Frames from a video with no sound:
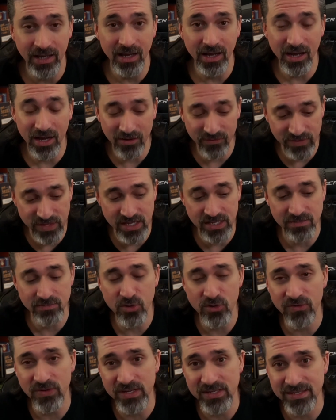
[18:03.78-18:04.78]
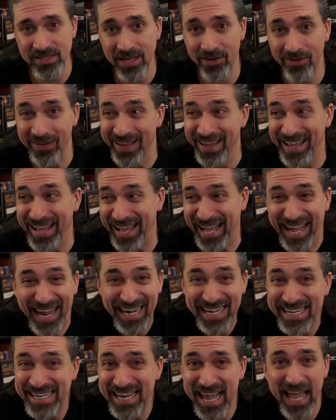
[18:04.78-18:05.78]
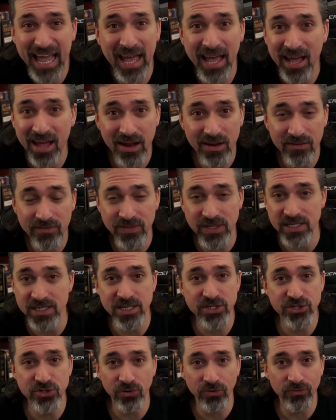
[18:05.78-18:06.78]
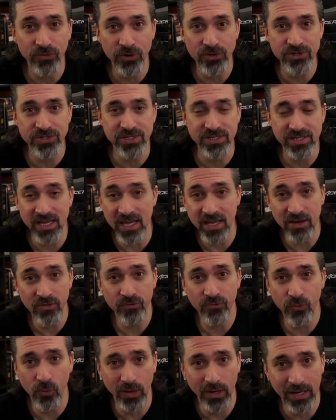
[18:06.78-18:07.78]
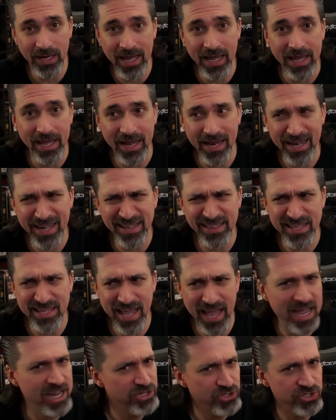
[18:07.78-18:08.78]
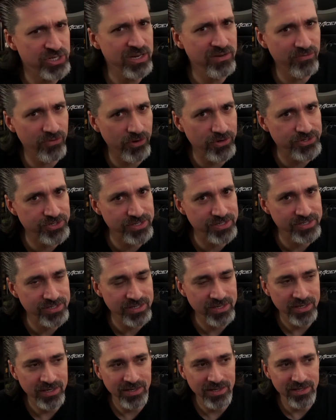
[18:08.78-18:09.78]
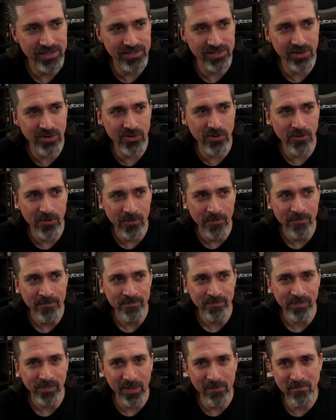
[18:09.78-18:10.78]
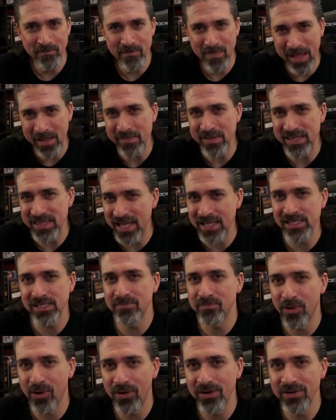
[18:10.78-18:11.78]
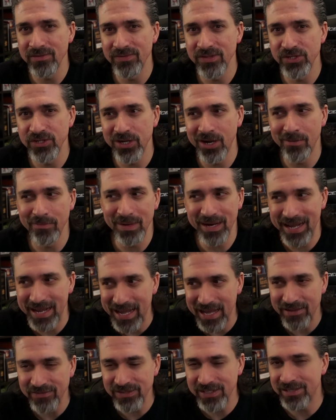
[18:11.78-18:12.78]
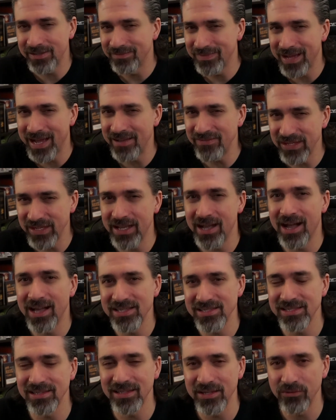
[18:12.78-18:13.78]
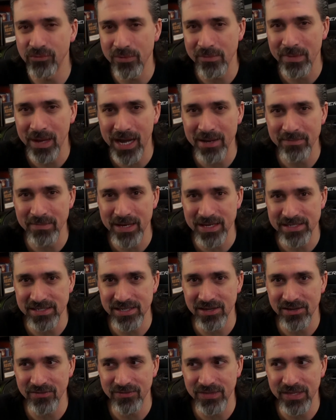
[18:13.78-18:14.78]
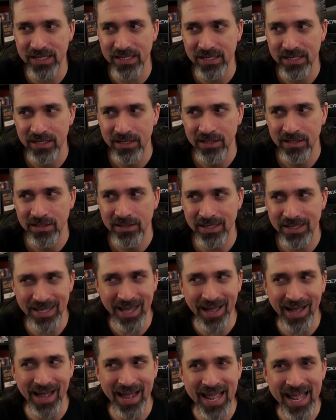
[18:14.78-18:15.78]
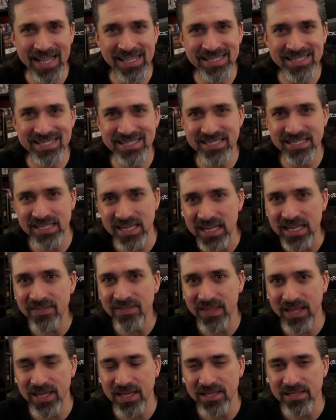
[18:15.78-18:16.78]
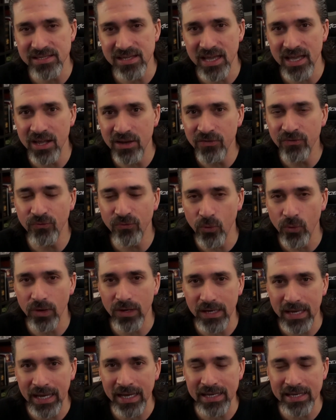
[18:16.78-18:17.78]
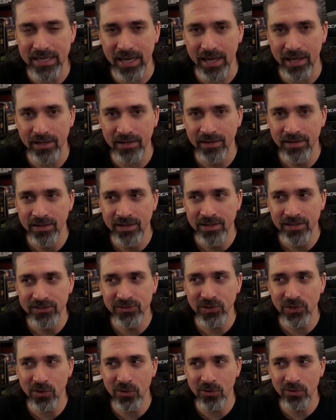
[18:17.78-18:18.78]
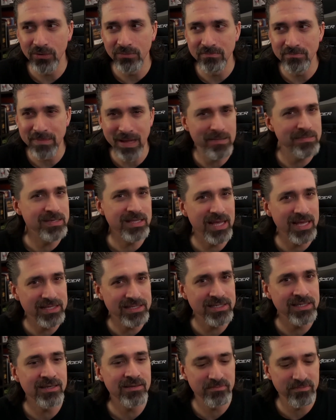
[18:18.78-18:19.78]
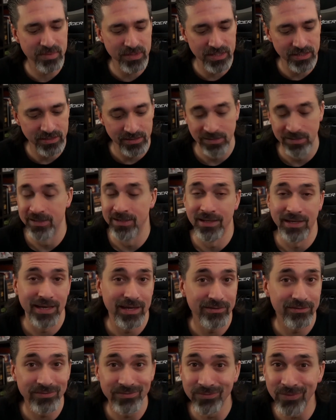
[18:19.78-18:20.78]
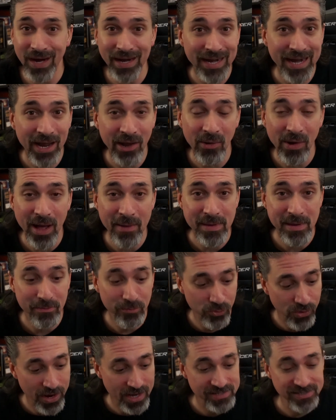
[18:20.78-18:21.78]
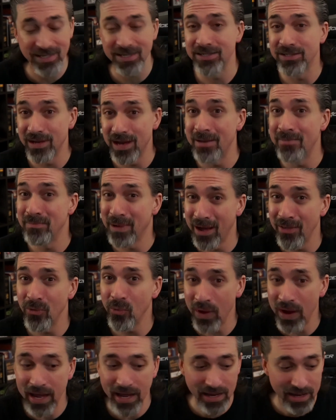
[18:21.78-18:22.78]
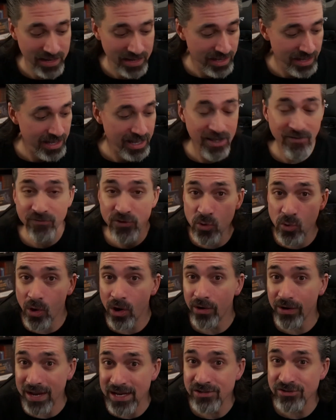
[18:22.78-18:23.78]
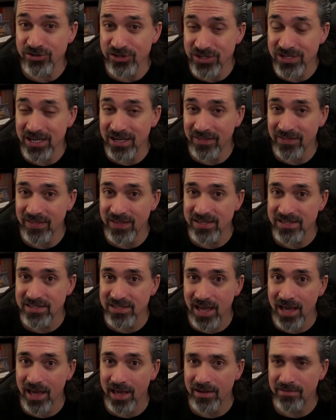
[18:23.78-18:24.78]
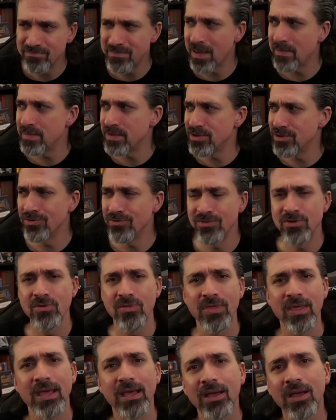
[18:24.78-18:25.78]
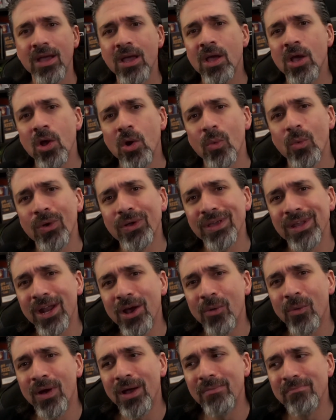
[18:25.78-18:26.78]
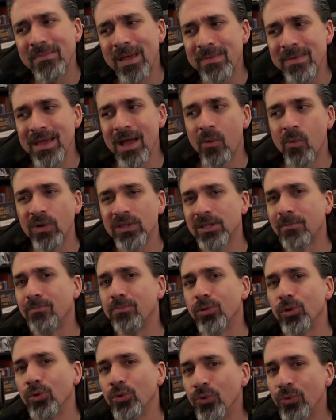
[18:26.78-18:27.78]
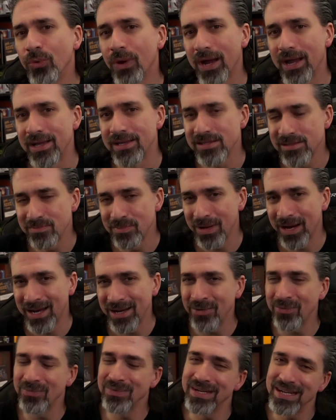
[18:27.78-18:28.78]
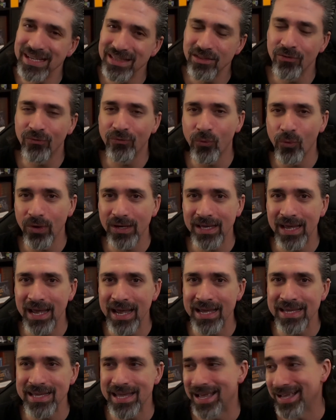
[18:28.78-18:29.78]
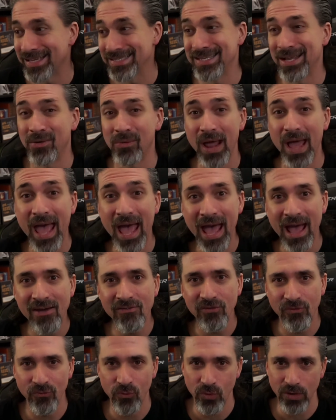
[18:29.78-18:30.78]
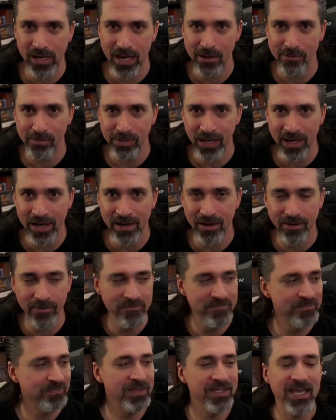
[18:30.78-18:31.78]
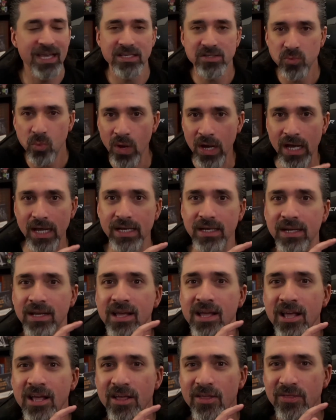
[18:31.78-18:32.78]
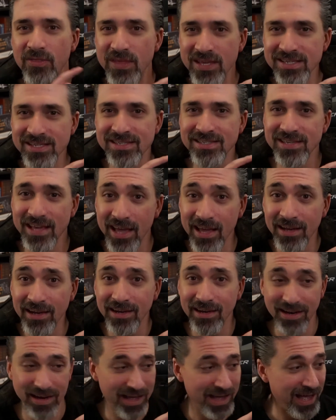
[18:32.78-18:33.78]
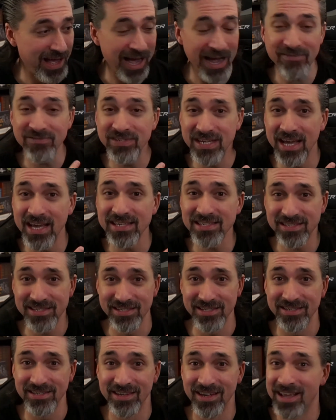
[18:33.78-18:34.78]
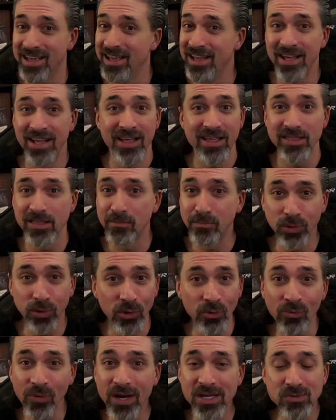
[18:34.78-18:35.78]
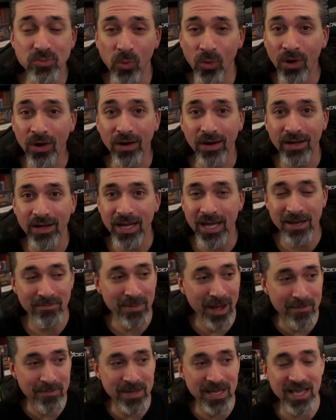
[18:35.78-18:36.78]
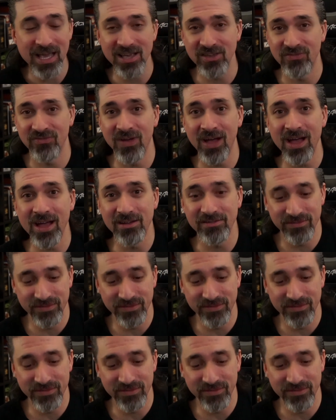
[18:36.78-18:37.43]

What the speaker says: of these movies. Now, I didn't have the digital versions in 4K. I had the HD versions. So maybe that's part of the jump, and I have to constantly remind myself that yeah, I hadn't seen these in 4K yet. So maybe that's it, but right now I'm impressed. And by the way, if you are interested in this set, maybe you think, well, you know what? Maybe I want the Blu-rays, but I don't need the 4K yet because I don't have a 4K player. Guess what? This set, I've tested. The Blu-rays work in my PS5.